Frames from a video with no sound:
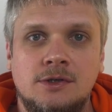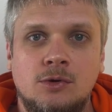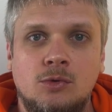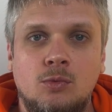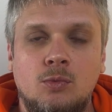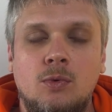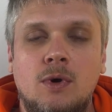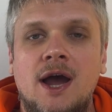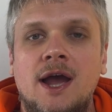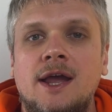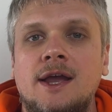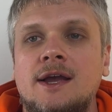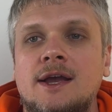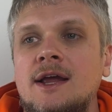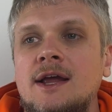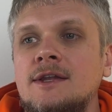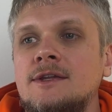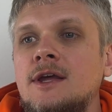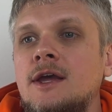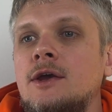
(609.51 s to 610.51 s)
Why
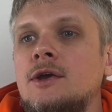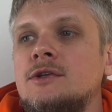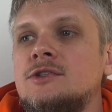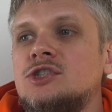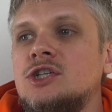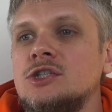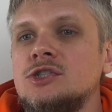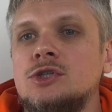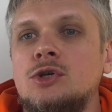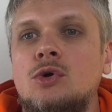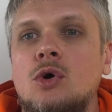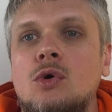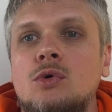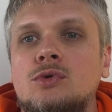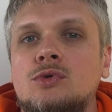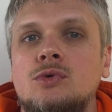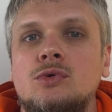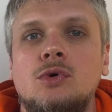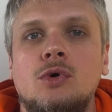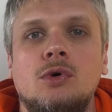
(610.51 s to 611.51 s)
can't I just go
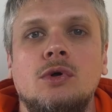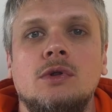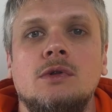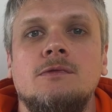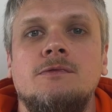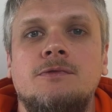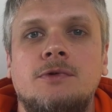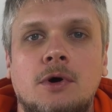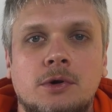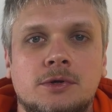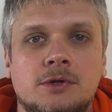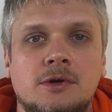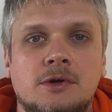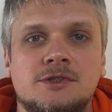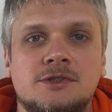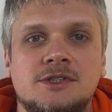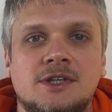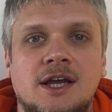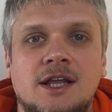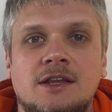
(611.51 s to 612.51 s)
to Google
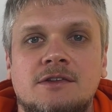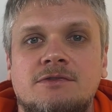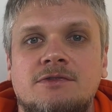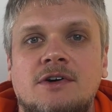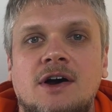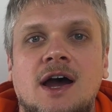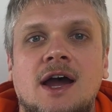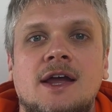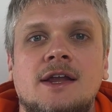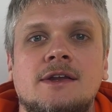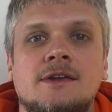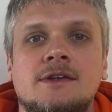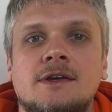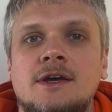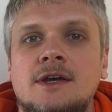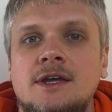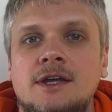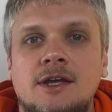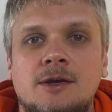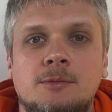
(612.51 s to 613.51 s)
Photos and find
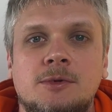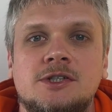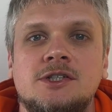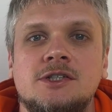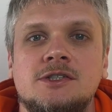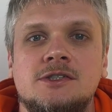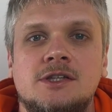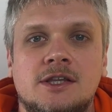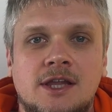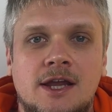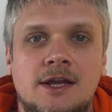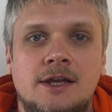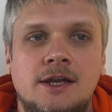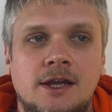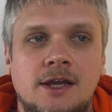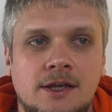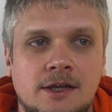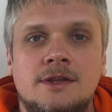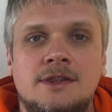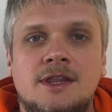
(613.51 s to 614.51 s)
images that I
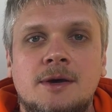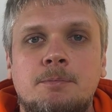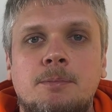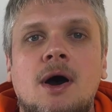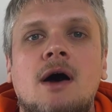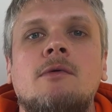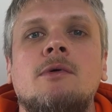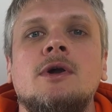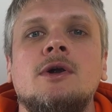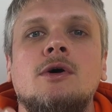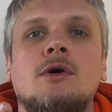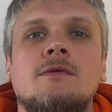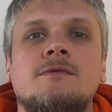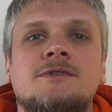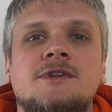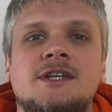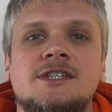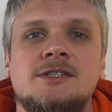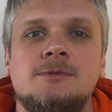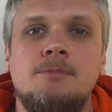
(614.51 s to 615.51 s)
need? The power
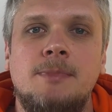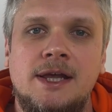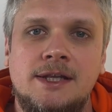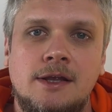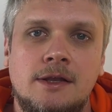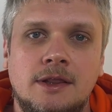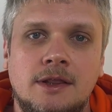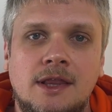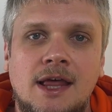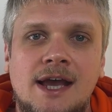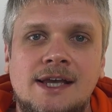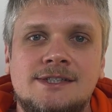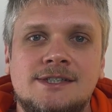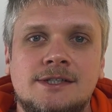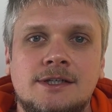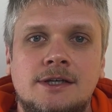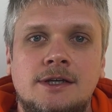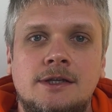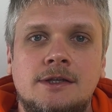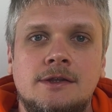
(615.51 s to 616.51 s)
of this method
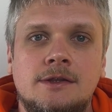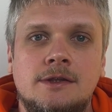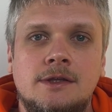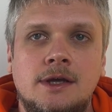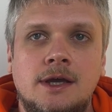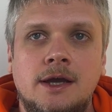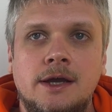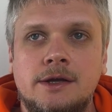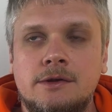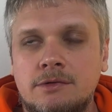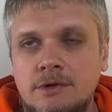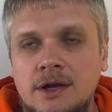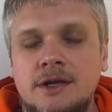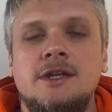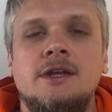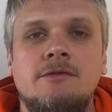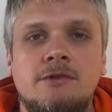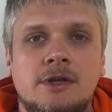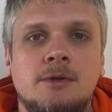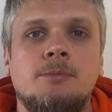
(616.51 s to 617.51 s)
lies in the
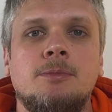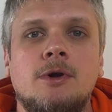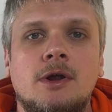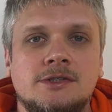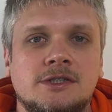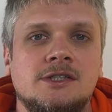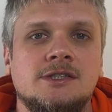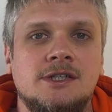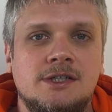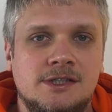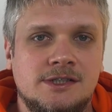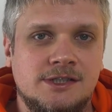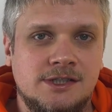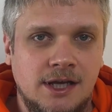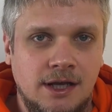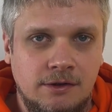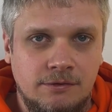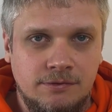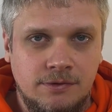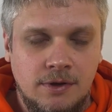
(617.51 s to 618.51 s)
creativity process
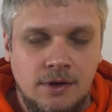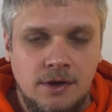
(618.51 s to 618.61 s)
itself.